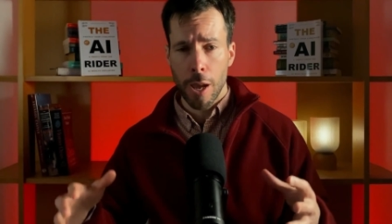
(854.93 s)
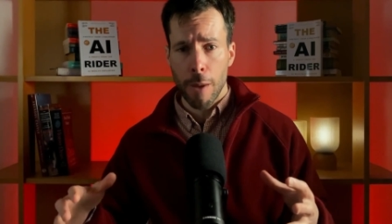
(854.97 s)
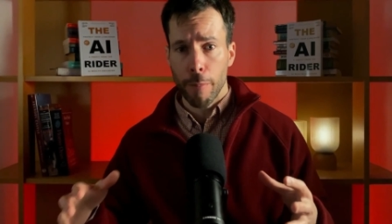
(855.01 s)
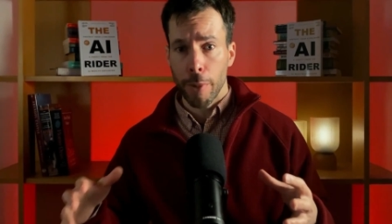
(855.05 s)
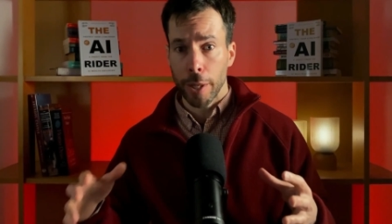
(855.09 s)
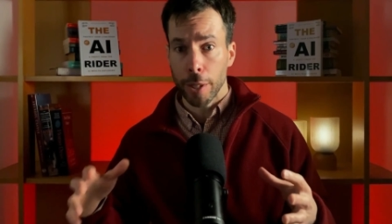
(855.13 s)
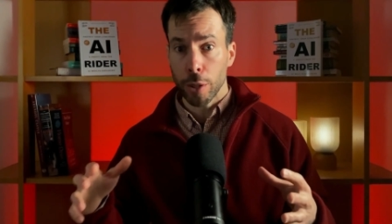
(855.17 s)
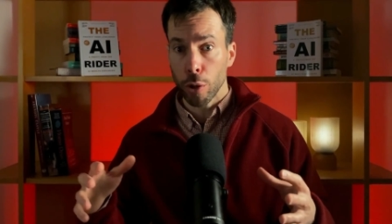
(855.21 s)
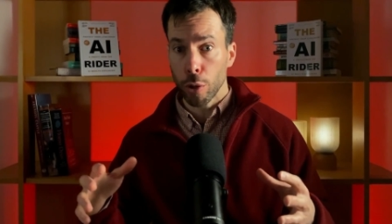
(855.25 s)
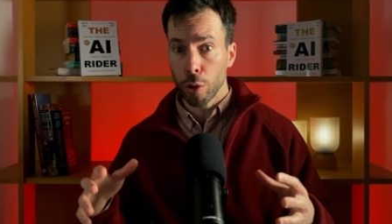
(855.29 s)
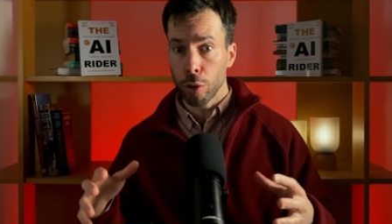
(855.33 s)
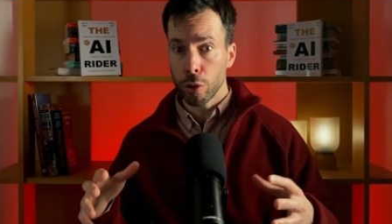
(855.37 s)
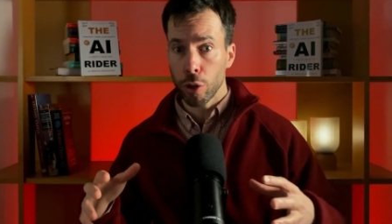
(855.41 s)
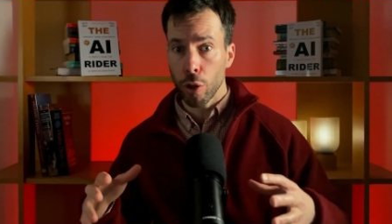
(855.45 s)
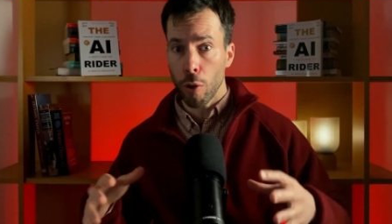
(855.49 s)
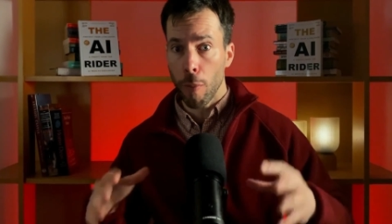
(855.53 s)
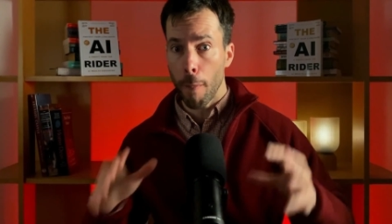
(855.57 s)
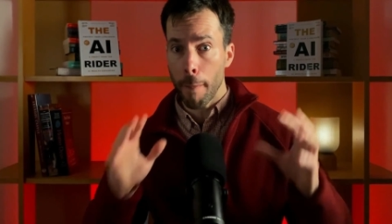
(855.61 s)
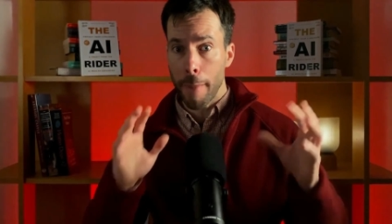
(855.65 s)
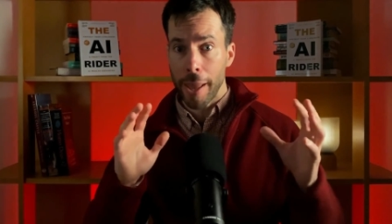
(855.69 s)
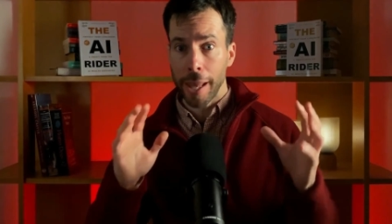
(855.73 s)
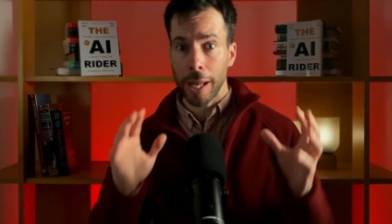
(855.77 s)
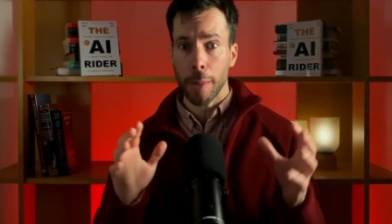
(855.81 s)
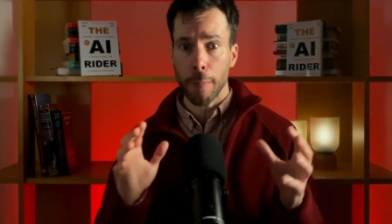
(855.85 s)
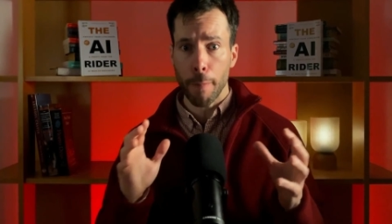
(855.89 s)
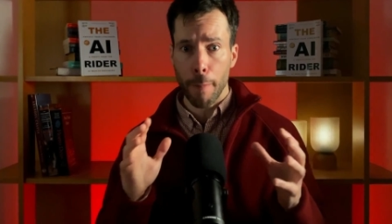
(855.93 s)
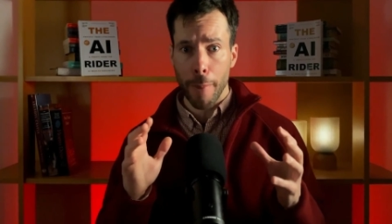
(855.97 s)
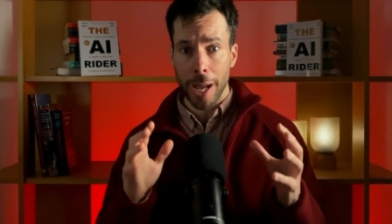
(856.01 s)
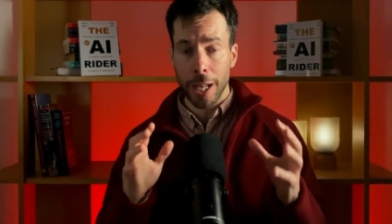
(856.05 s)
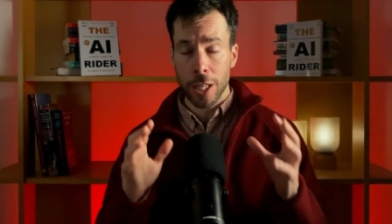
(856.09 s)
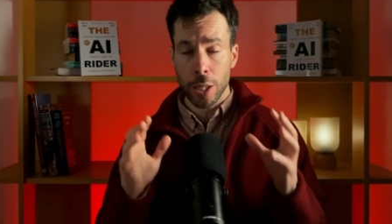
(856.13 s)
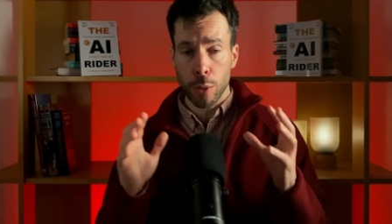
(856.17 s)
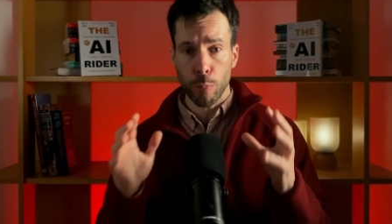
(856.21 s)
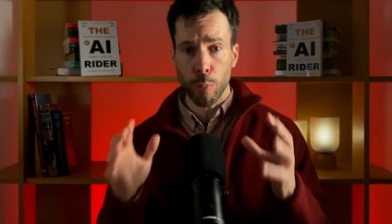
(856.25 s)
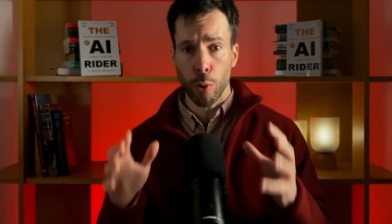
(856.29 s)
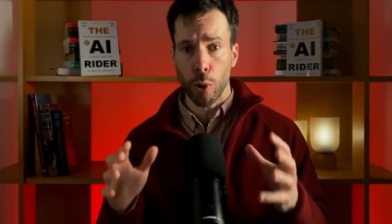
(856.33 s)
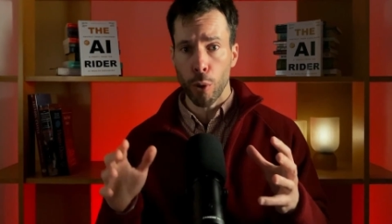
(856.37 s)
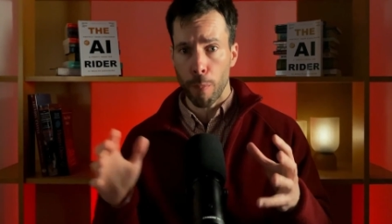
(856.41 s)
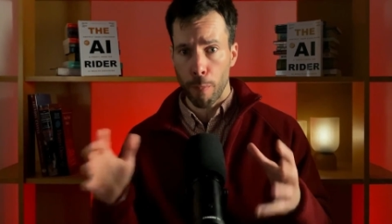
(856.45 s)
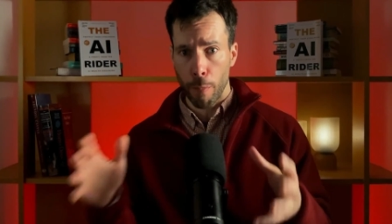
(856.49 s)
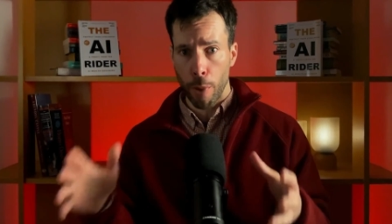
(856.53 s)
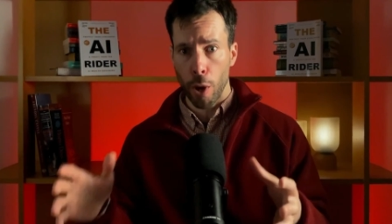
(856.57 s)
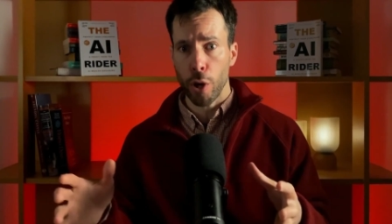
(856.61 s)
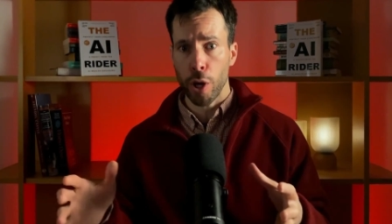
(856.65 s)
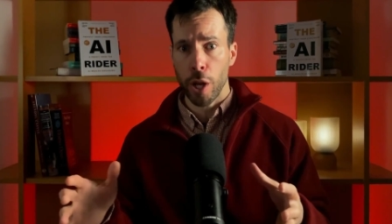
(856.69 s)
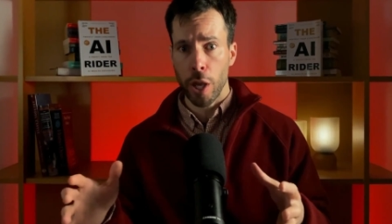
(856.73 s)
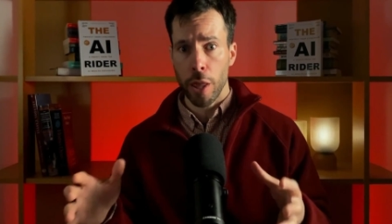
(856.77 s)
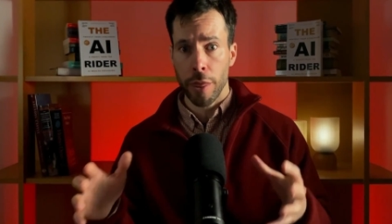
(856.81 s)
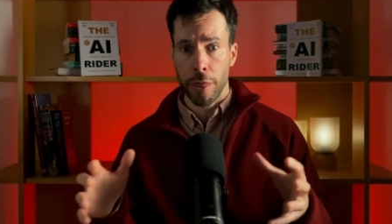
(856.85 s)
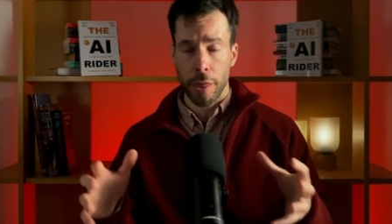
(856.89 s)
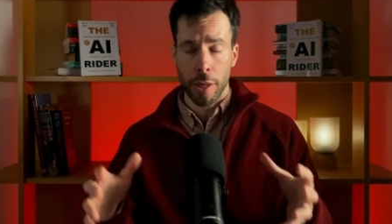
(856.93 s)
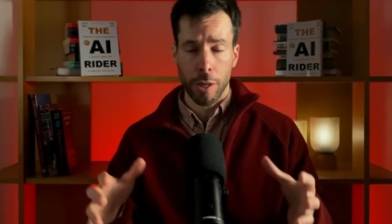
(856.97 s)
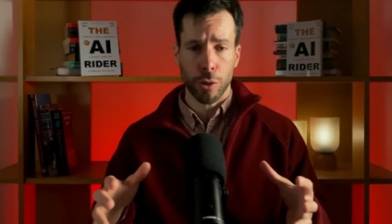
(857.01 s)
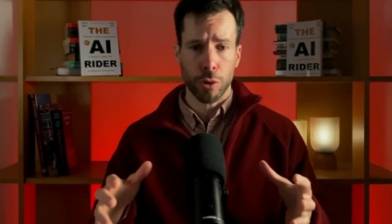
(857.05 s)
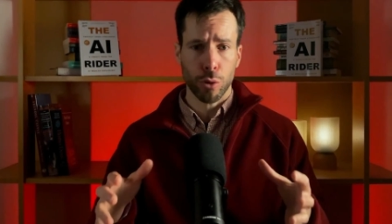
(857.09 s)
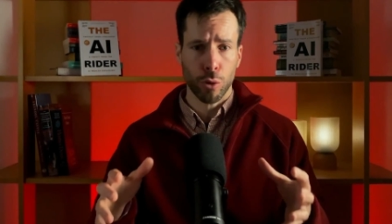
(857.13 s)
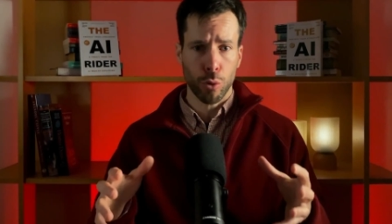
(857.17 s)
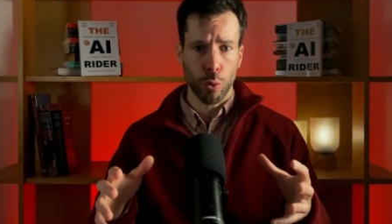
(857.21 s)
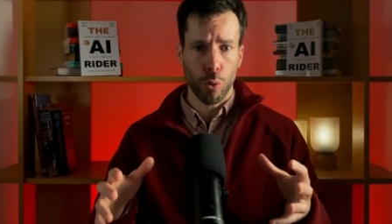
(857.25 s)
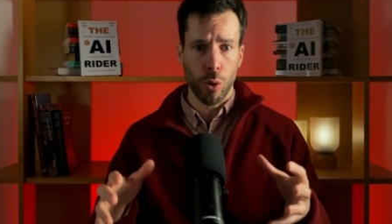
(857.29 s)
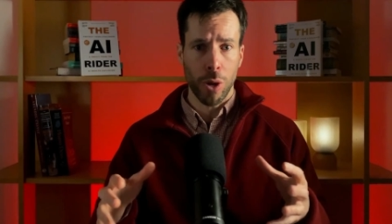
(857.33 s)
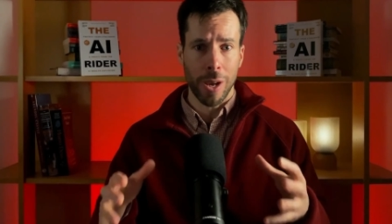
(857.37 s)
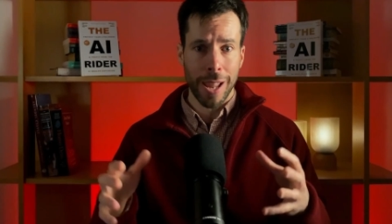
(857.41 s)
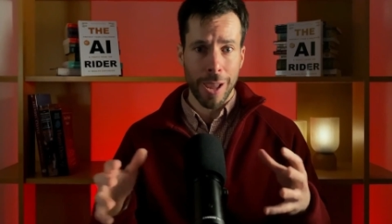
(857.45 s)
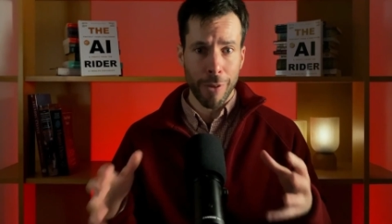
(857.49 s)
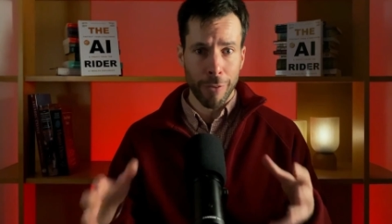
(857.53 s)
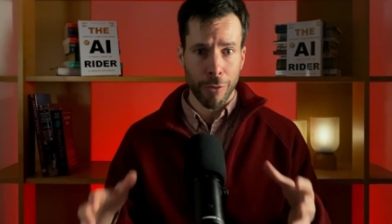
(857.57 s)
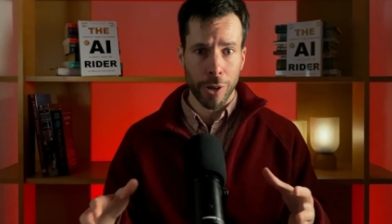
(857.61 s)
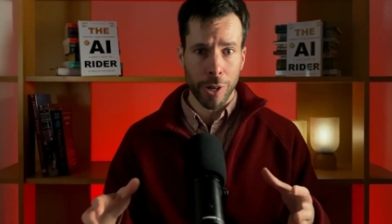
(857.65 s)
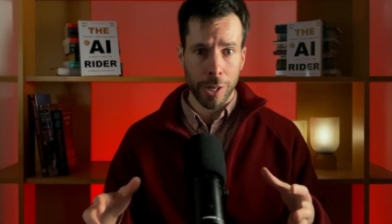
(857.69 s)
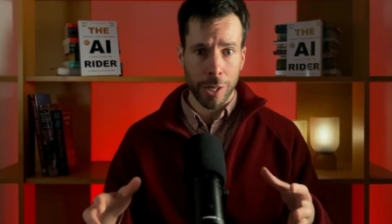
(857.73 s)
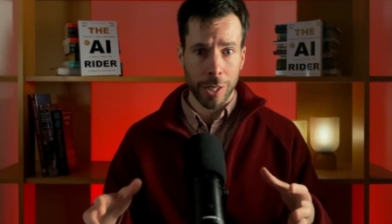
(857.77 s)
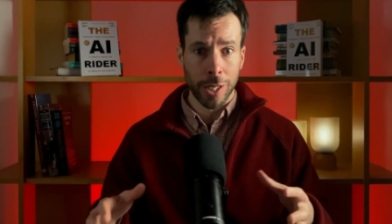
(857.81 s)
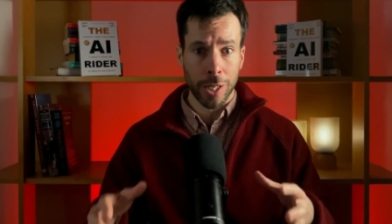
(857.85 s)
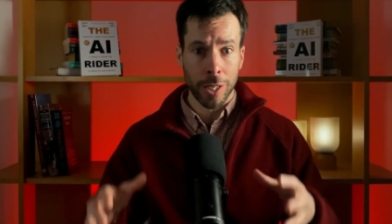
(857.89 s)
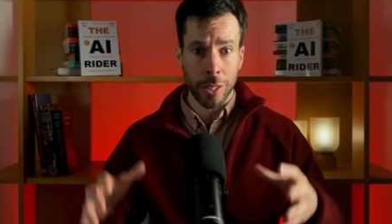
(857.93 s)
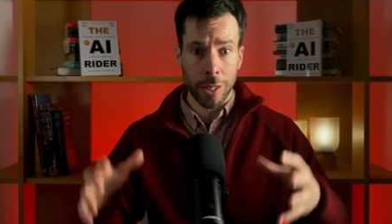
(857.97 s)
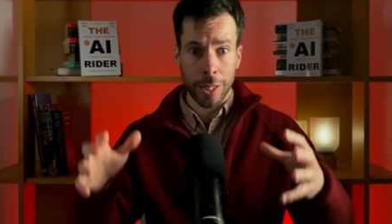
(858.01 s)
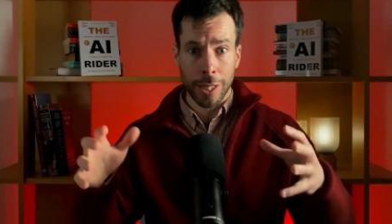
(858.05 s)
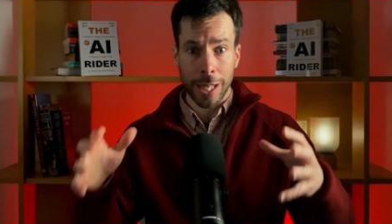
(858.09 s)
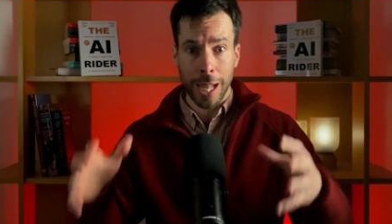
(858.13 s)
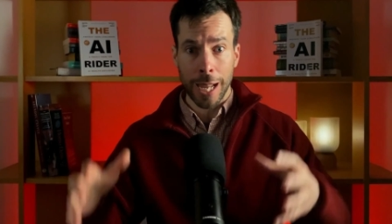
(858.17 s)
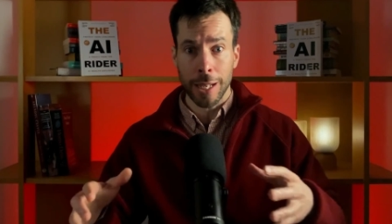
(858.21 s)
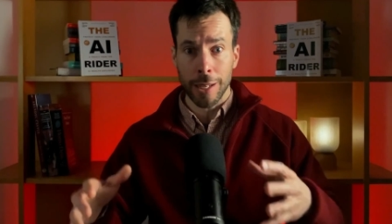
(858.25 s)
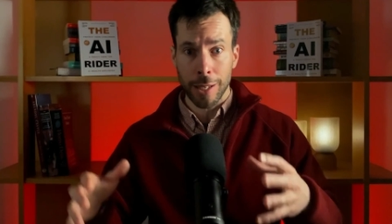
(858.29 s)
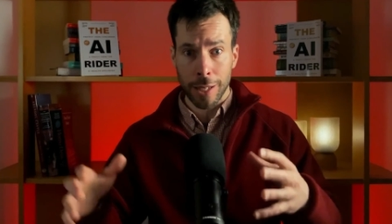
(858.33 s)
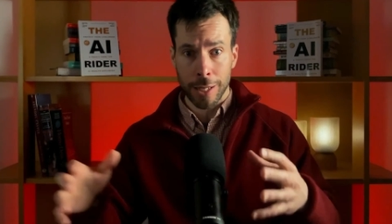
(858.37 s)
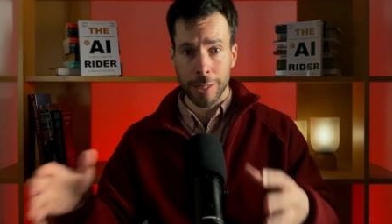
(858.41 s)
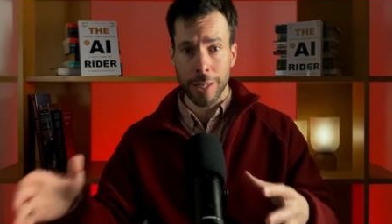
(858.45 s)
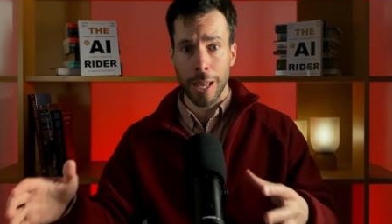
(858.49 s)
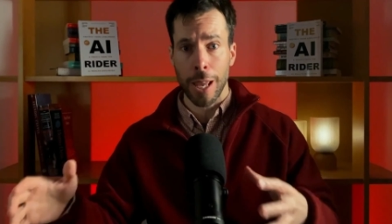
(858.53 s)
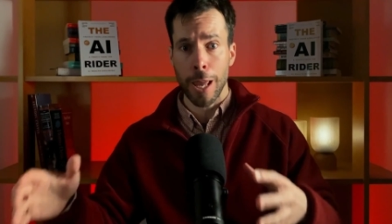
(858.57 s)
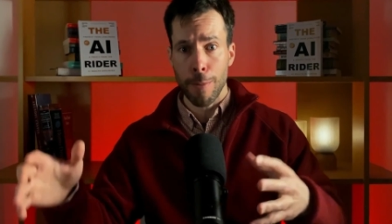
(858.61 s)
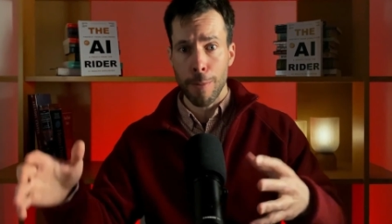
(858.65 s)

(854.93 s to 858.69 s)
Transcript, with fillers: but also make much more money thanks to leveraging that same